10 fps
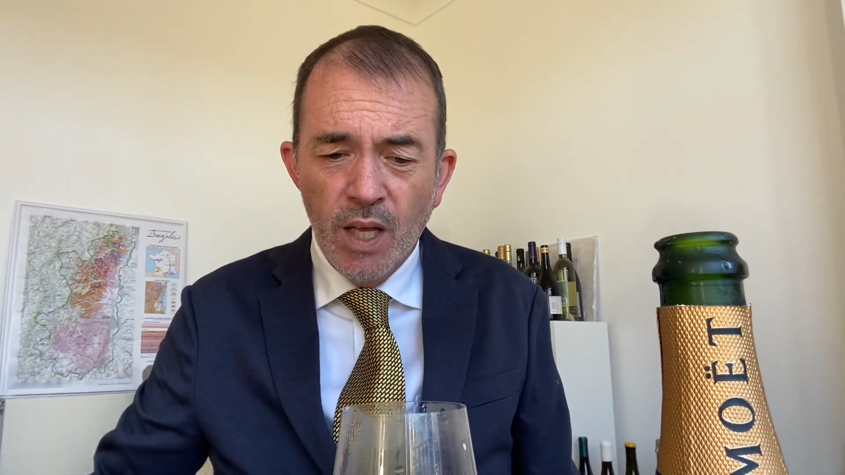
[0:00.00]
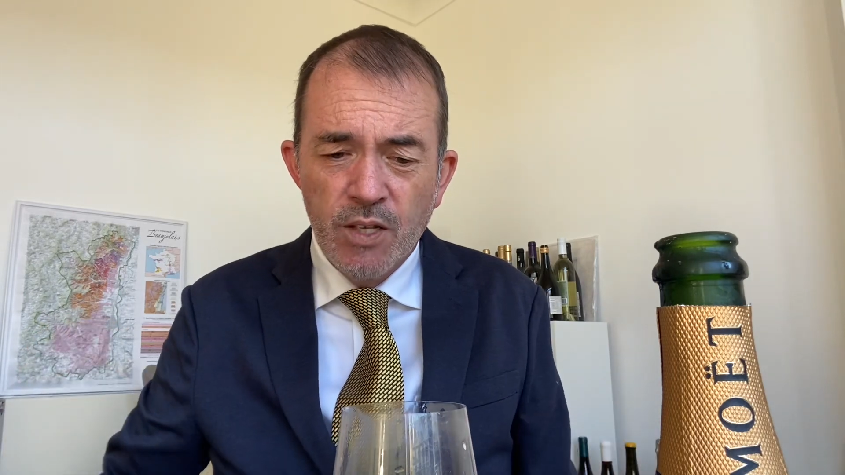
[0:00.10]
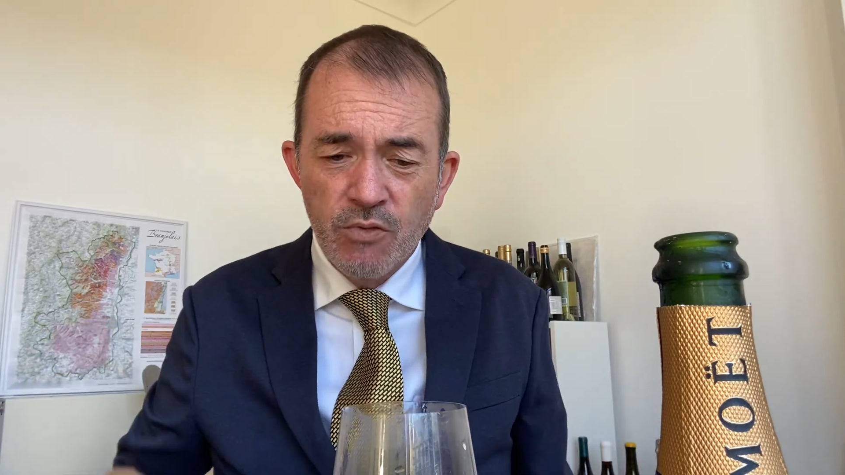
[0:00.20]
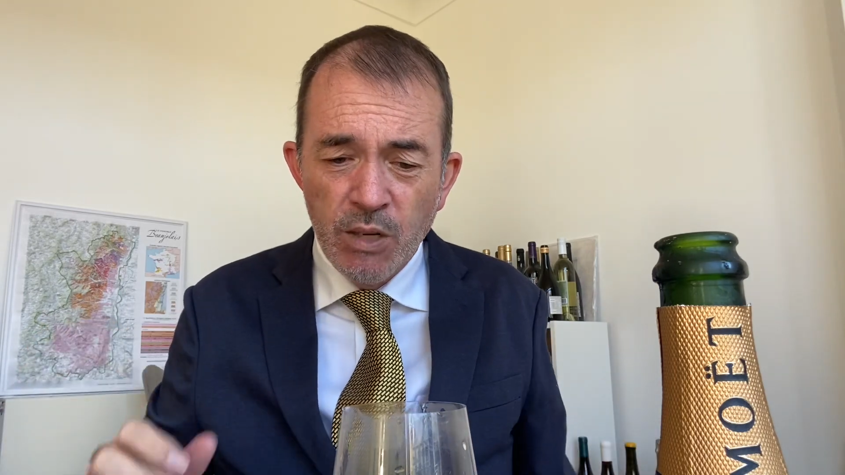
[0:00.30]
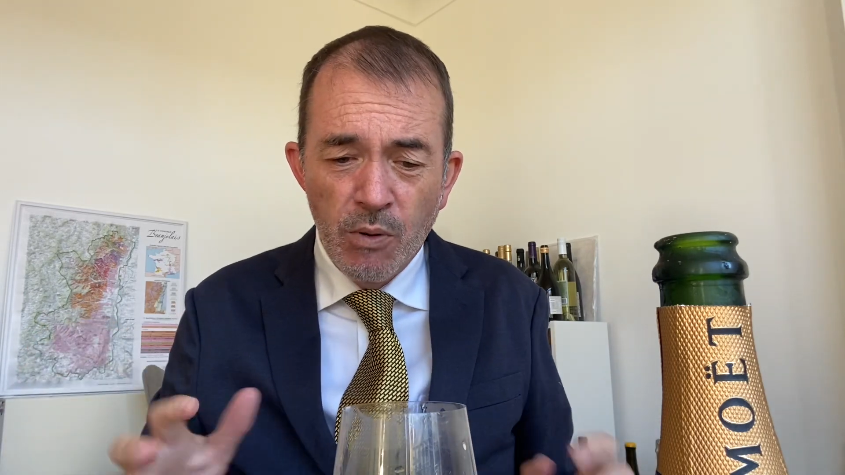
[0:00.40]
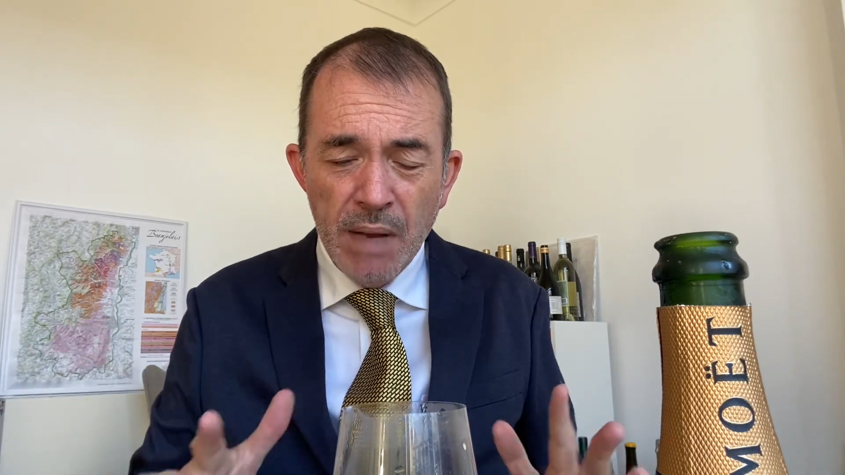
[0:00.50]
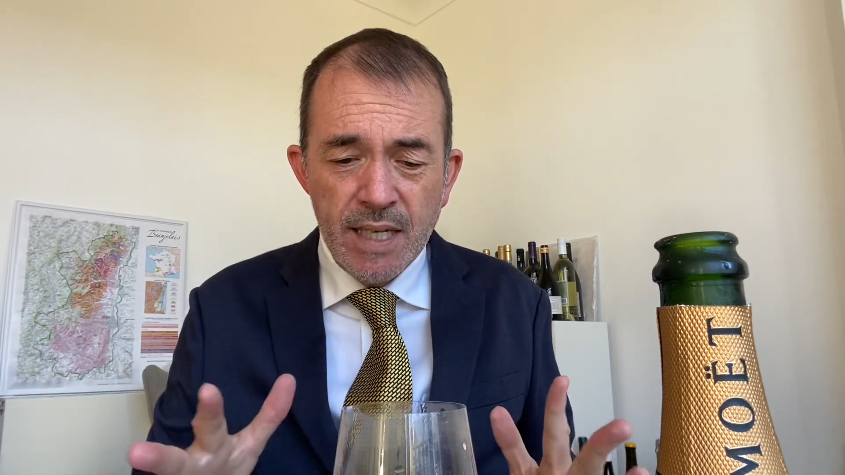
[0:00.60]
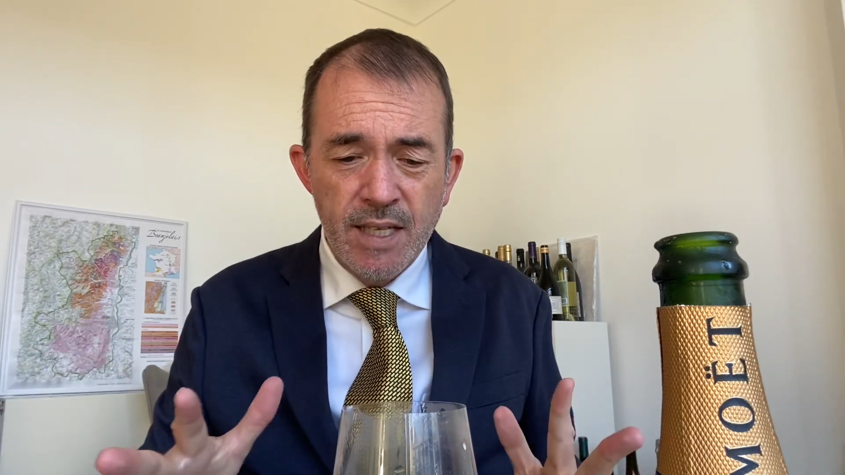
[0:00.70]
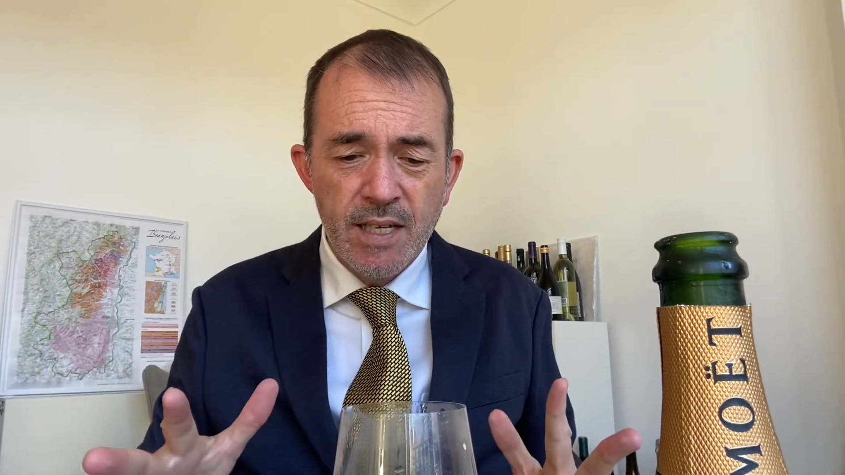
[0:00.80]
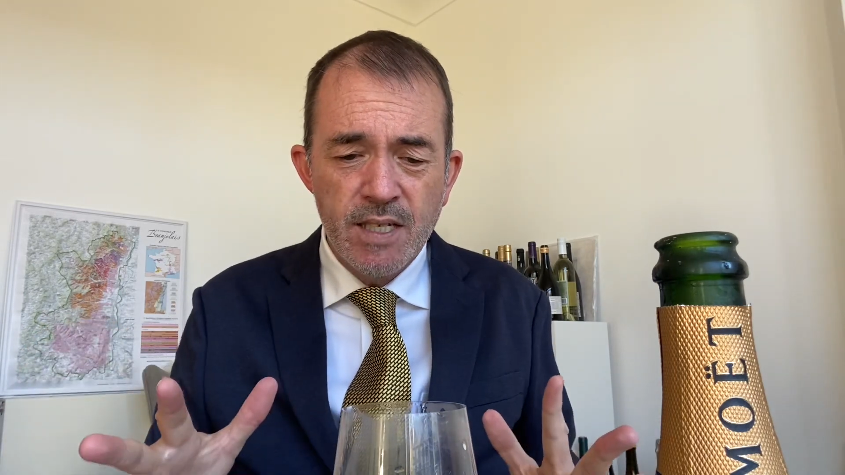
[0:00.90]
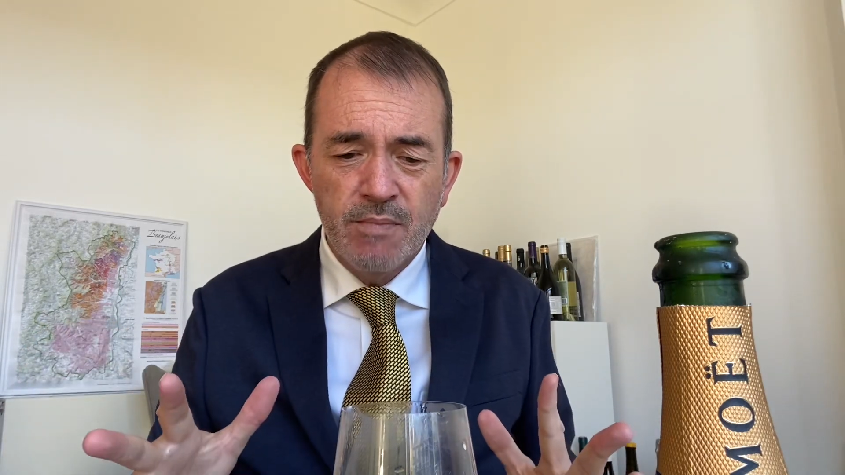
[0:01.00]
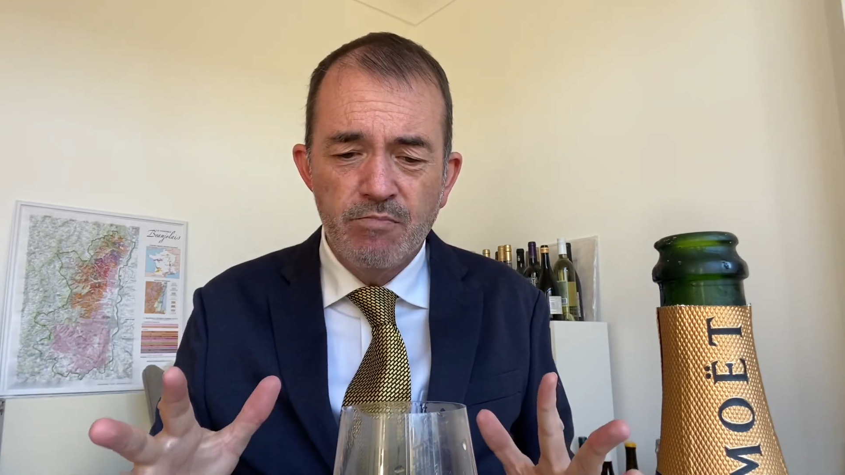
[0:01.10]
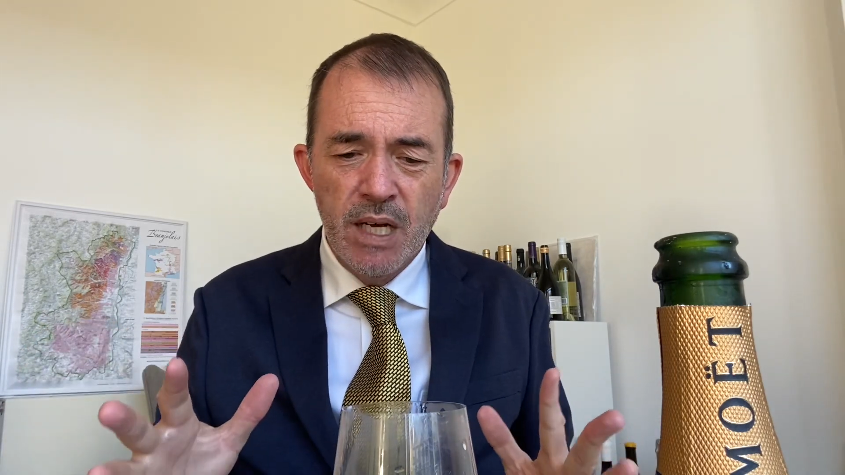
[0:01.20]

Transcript: is really what makes this.